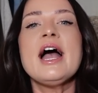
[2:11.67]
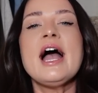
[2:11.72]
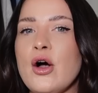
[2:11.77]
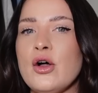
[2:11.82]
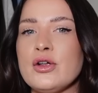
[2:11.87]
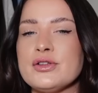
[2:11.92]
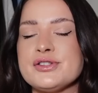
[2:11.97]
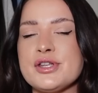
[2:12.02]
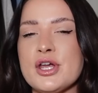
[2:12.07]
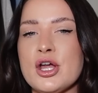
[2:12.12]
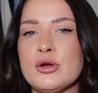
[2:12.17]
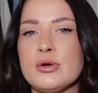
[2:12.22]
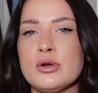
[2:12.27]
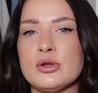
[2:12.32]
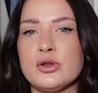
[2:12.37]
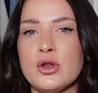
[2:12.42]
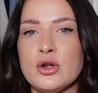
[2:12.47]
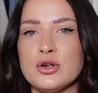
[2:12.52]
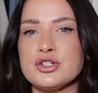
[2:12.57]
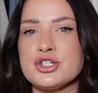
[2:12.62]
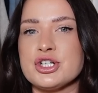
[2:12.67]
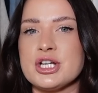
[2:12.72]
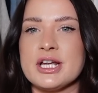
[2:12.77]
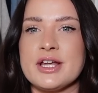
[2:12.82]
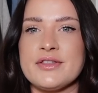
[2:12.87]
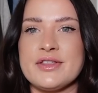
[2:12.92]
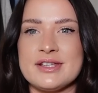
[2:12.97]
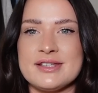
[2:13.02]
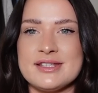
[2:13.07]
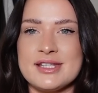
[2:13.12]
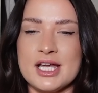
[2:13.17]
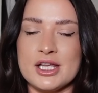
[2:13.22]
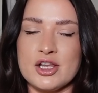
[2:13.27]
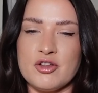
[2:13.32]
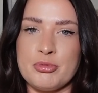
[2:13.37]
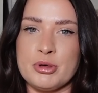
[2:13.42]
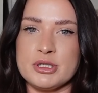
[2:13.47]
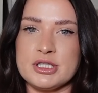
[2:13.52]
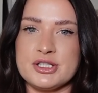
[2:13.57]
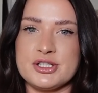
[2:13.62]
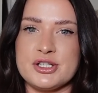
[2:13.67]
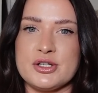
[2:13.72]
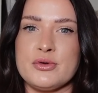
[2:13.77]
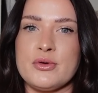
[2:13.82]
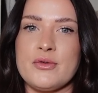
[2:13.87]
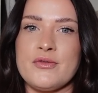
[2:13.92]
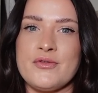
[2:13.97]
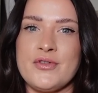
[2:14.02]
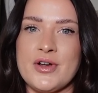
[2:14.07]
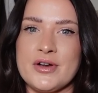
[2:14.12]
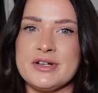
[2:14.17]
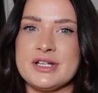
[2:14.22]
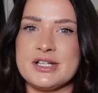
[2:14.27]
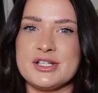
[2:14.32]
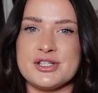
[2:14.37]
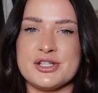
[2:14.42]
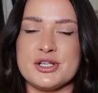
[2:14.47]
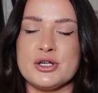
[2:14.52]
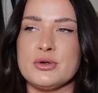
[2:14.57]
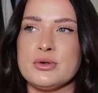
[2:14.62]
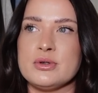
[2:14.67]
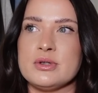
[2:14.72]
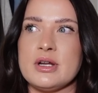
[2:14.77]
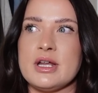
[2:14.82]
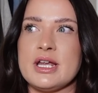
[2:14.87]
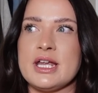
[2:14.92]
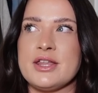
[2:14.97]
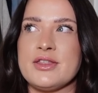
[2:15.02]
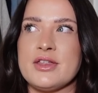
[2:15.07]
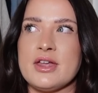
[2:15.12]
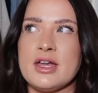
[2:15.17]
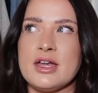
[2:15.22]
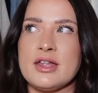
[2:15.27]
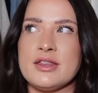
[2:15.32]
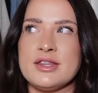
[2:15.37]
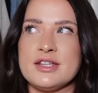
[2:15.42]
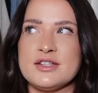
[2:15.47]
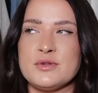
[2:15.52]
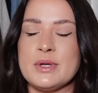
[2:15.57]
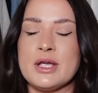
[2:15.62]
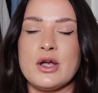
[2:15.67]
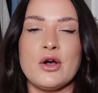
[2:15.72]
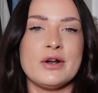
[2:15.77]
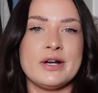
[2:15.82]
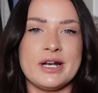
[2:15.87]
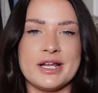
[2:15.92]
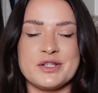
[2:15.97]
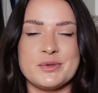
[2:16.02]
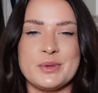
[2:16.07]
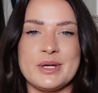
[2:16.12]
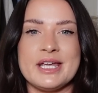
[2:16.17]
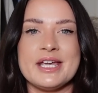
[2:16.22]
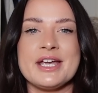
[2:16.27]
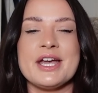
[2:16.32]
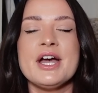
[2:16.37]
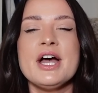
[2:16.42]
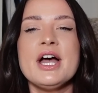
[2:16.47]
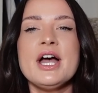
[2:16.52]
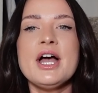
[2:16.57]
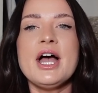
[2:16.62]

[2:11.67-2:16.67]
Also launching this style of bodysuit very soon, either this week or next week.